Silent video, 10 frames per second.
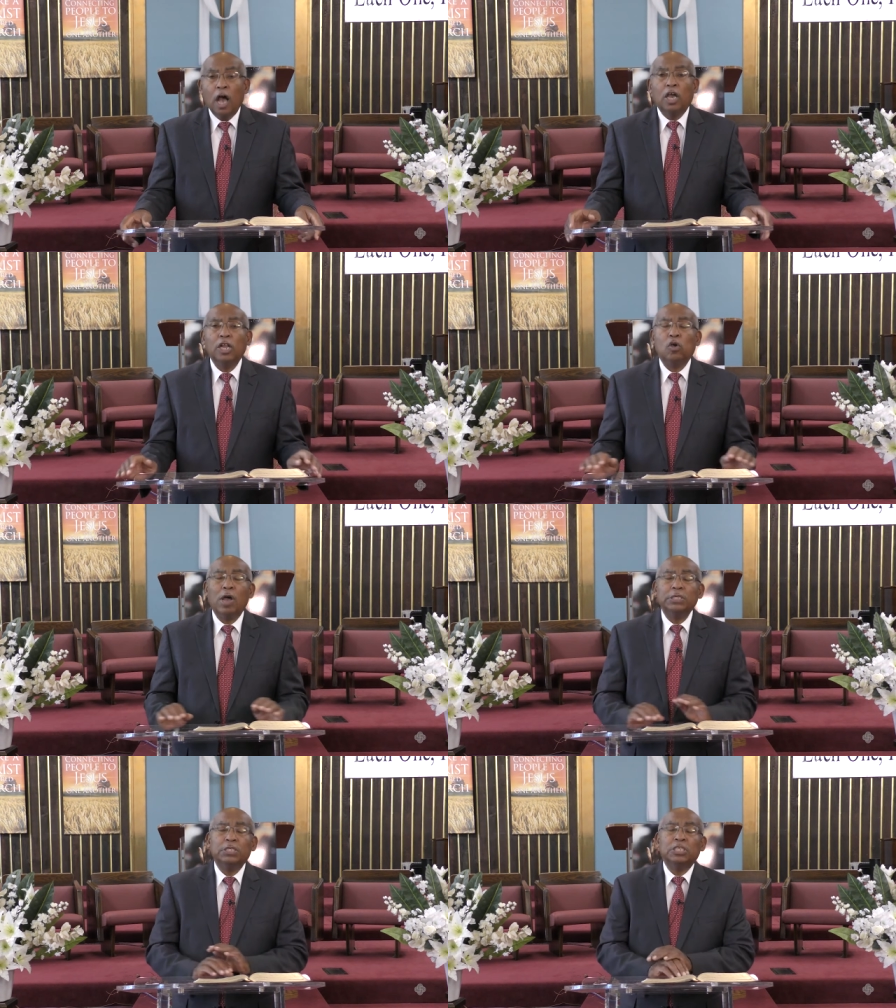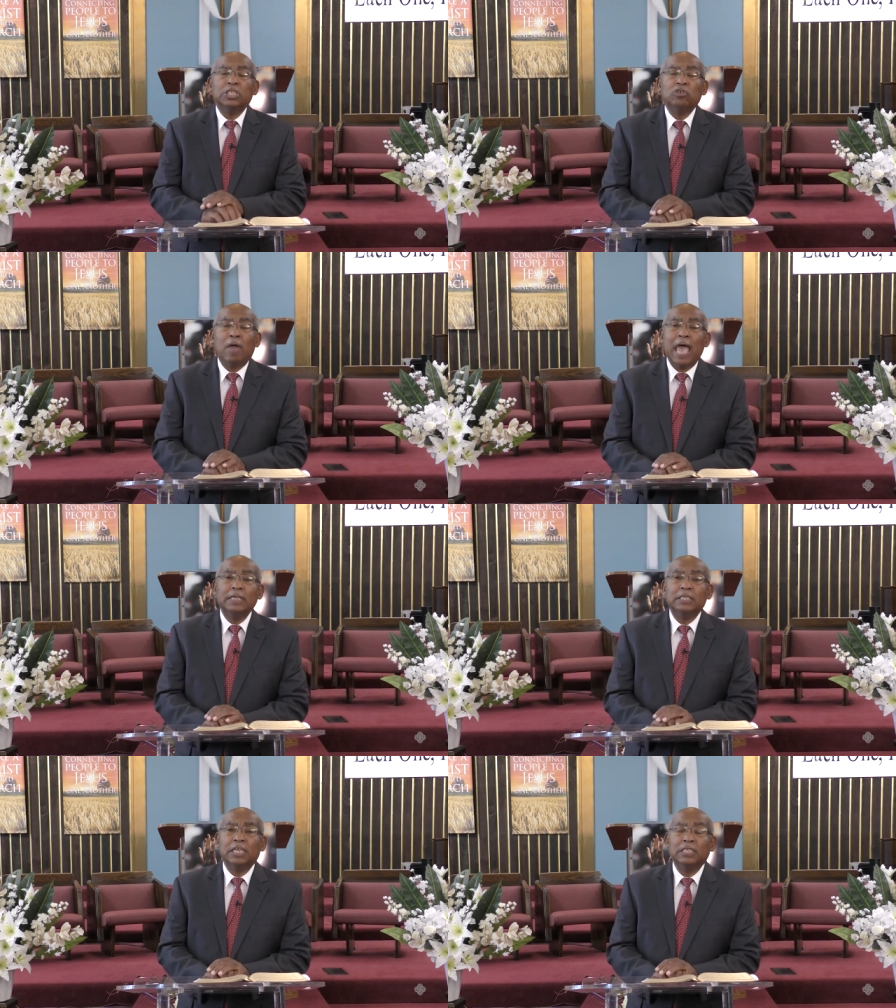A good question to
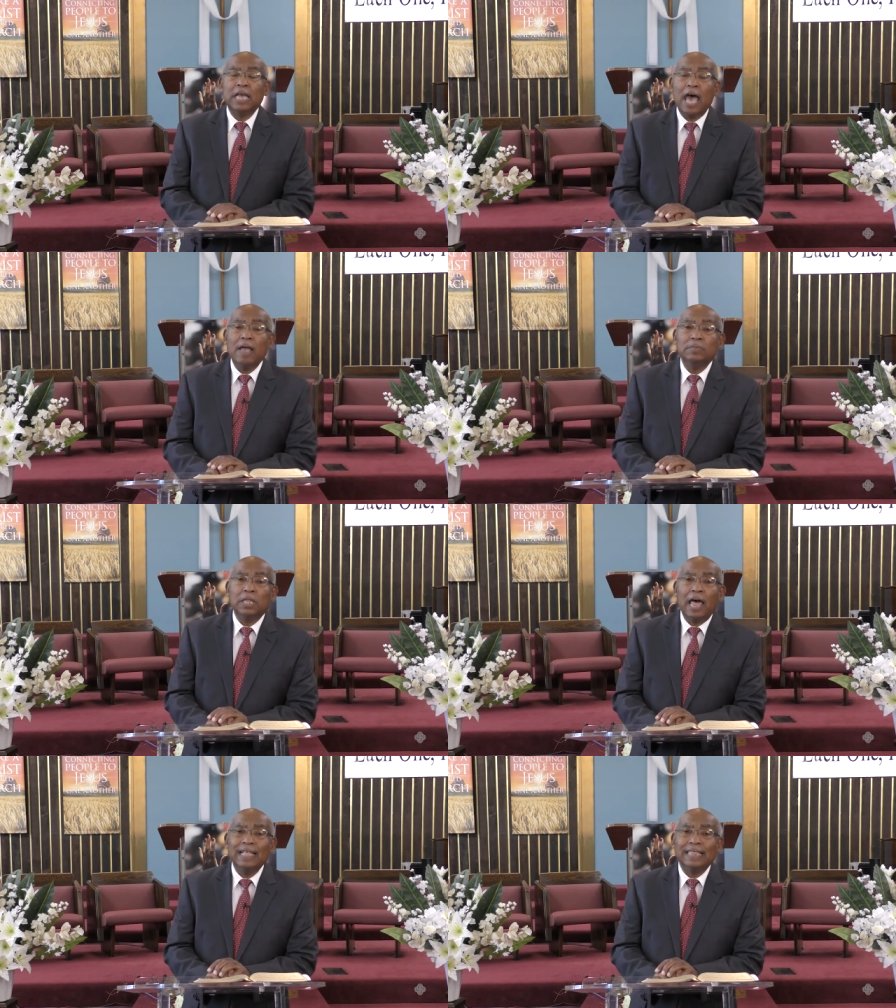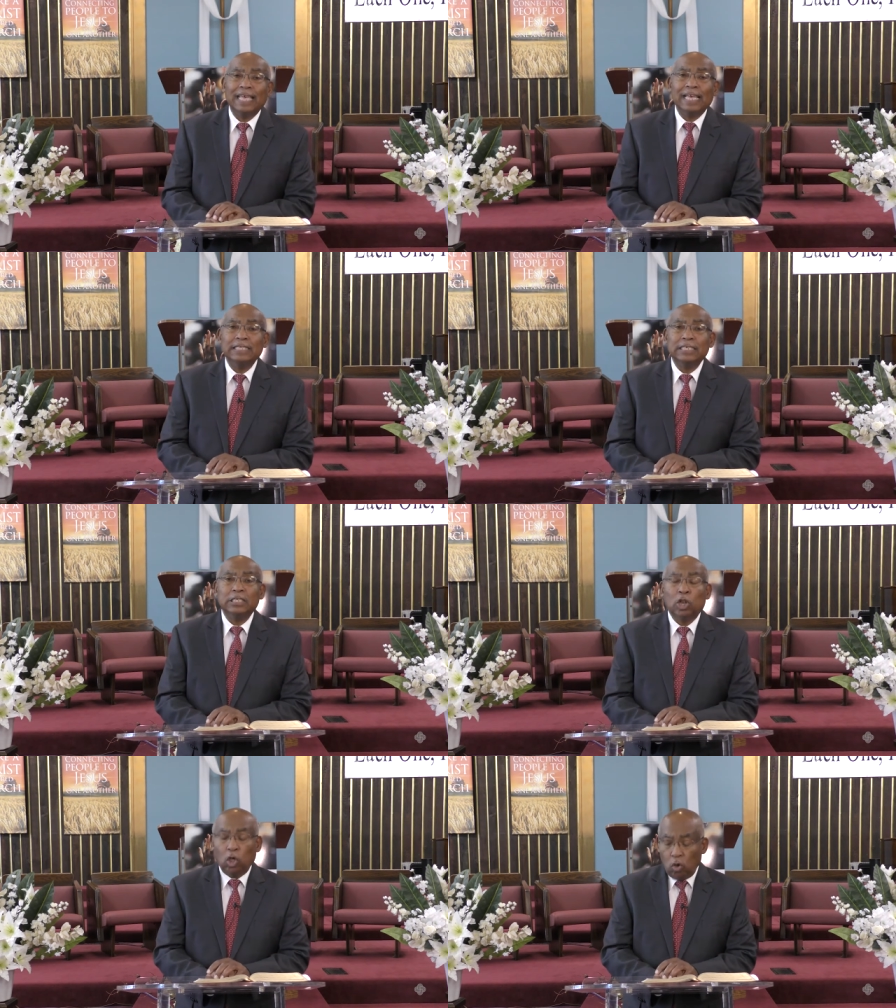ask in times like these
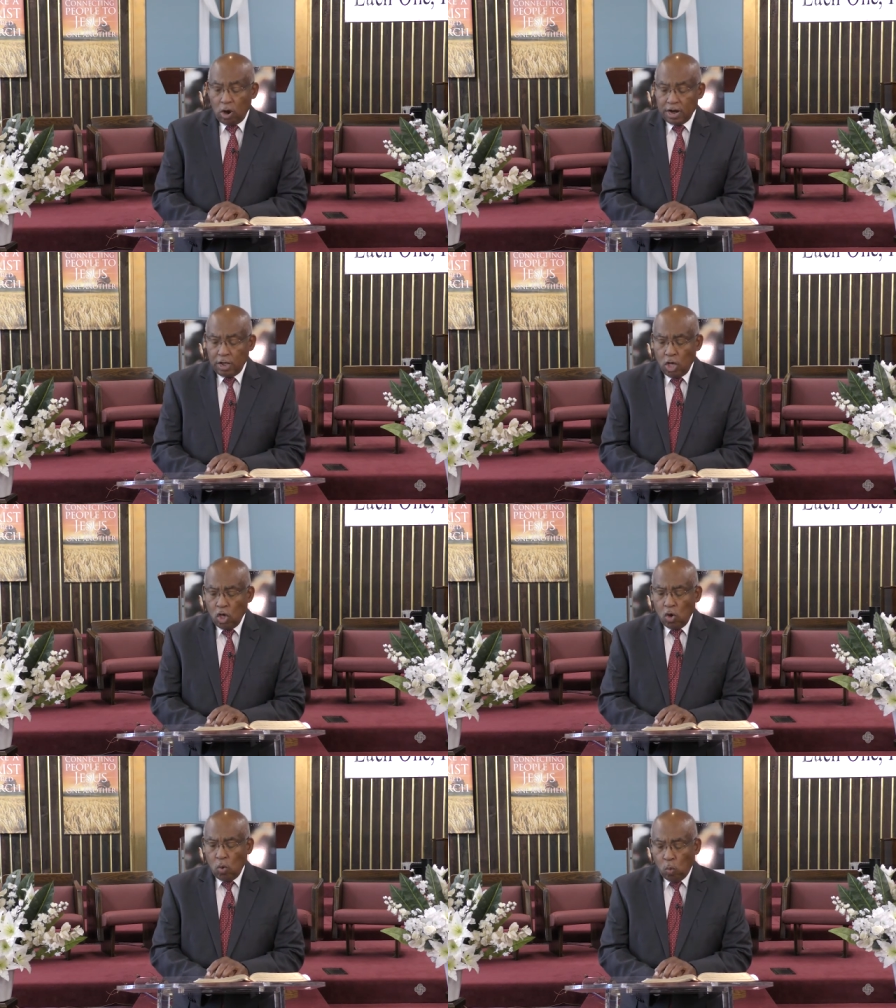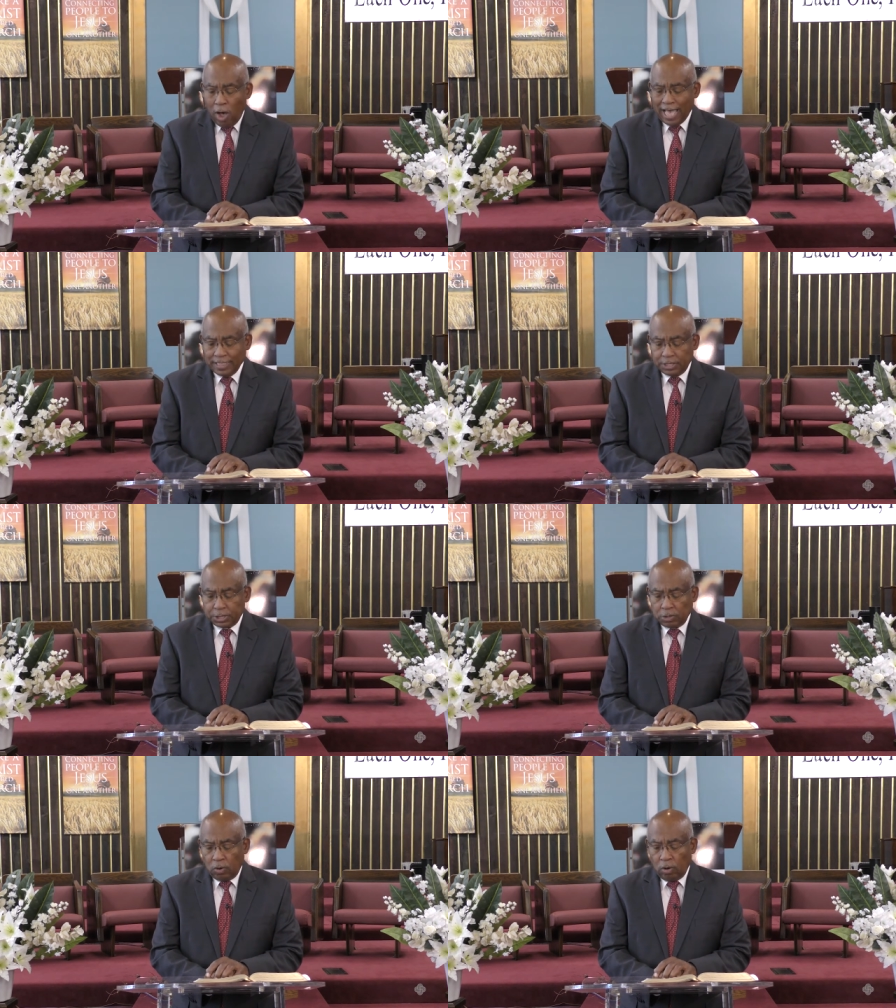is Lord, why the
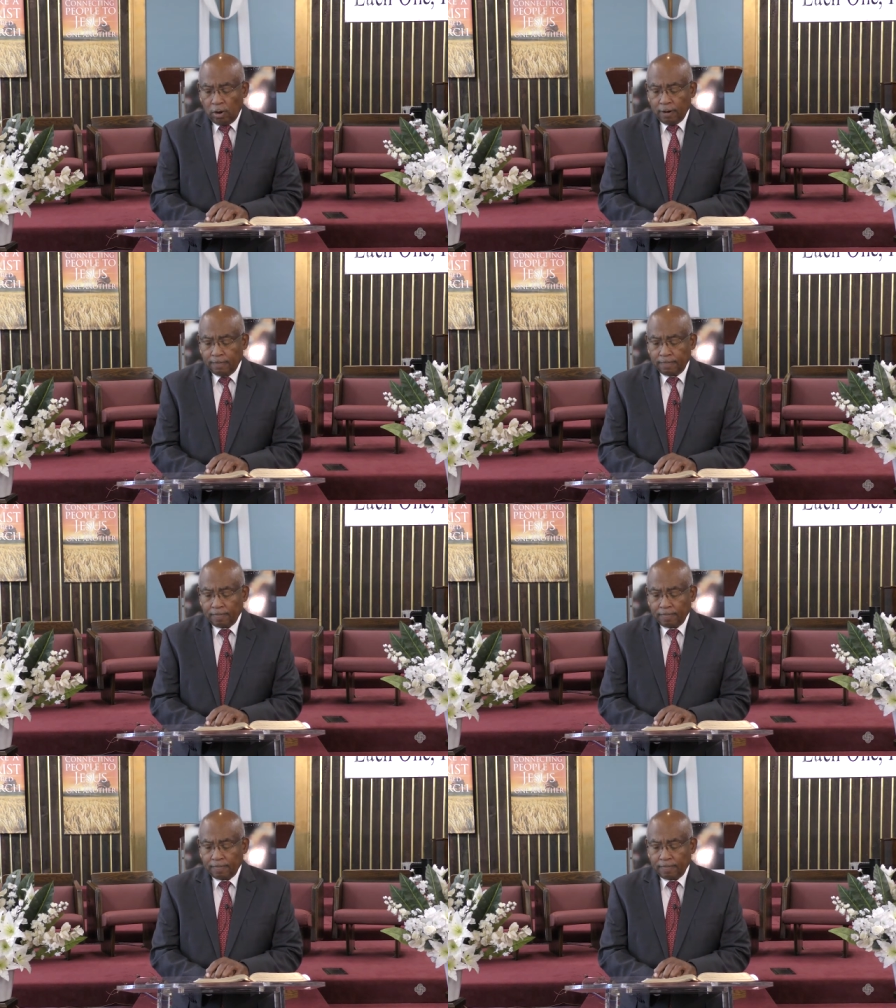storm?